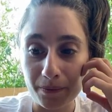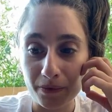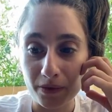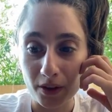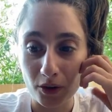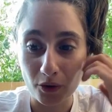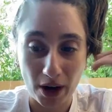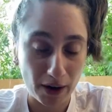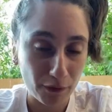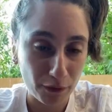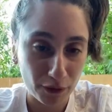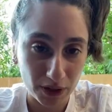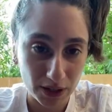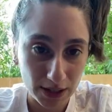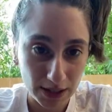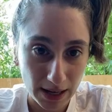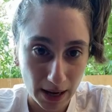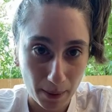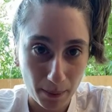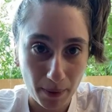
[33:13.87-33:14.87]
Great first
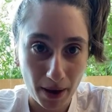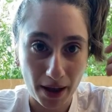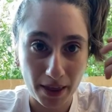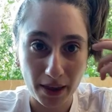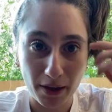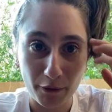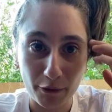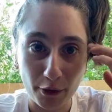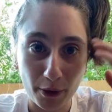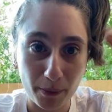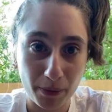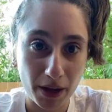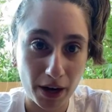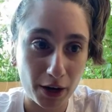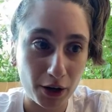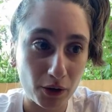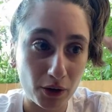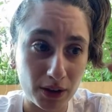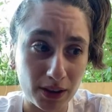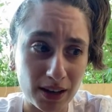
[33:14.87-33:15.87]
step. And then from there,
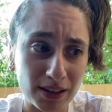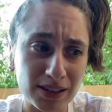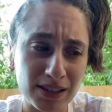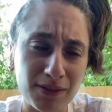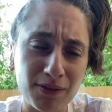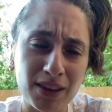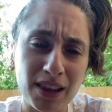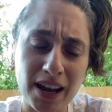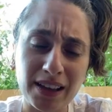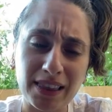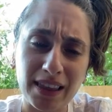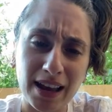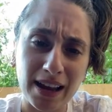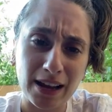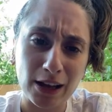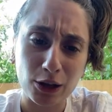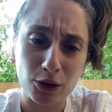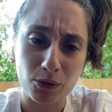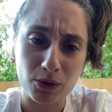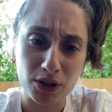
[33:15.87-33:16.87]
there's even like they
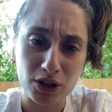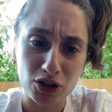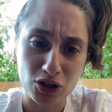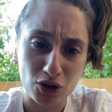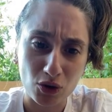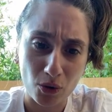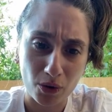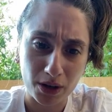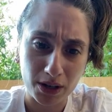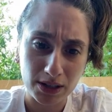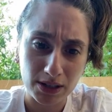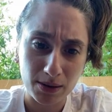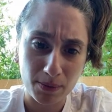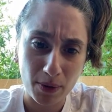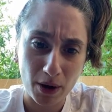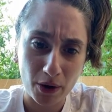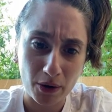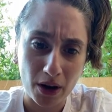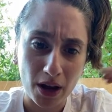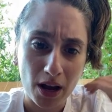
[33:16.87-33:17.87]
included stories
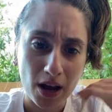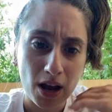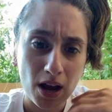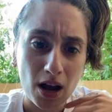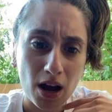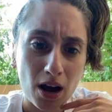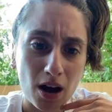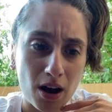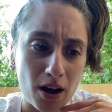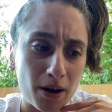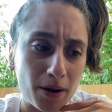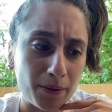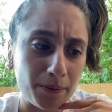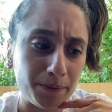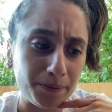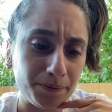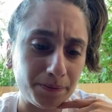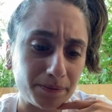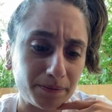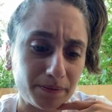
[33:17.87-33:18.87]
about
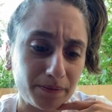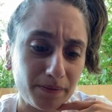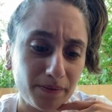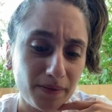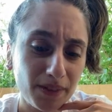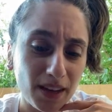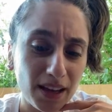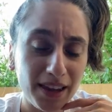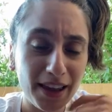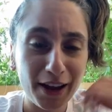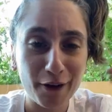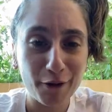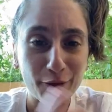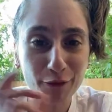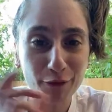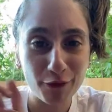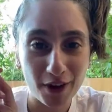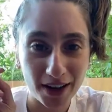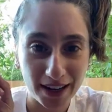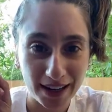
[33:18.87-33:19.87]
like
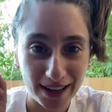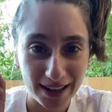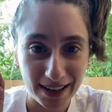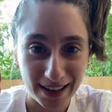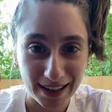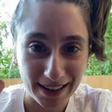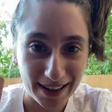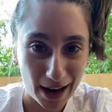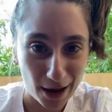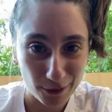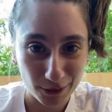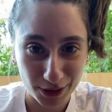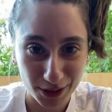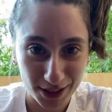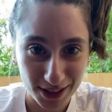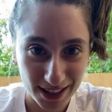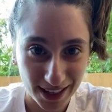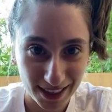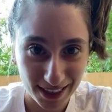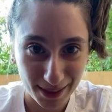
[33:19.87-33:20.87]
funny encounters
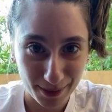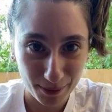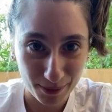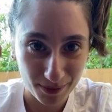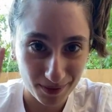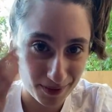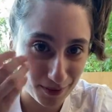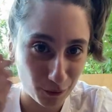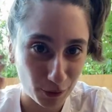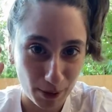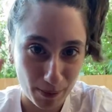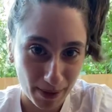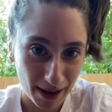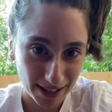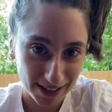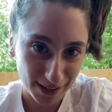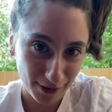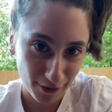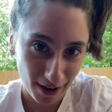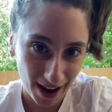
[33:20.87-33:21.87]
that
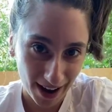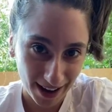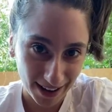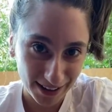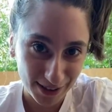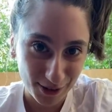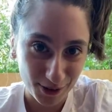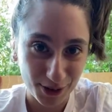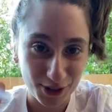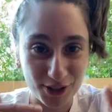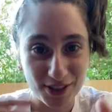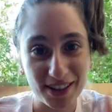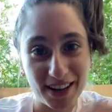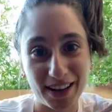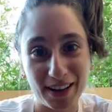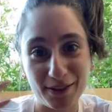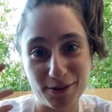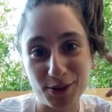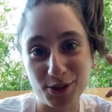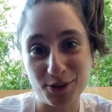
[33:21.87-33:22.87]
Repats have had. So it just like
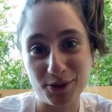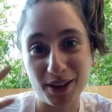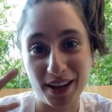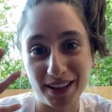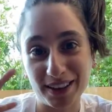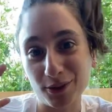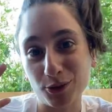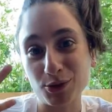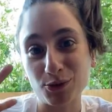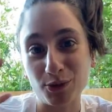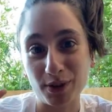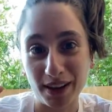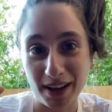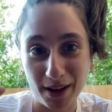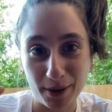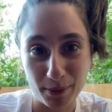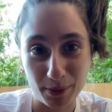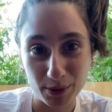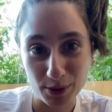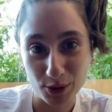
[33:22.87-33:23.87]
gives you like those
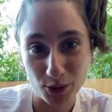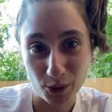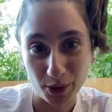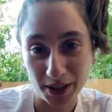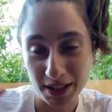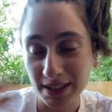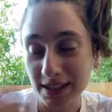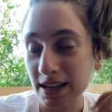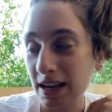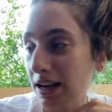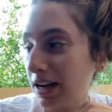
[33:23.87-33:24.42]
relatable stories.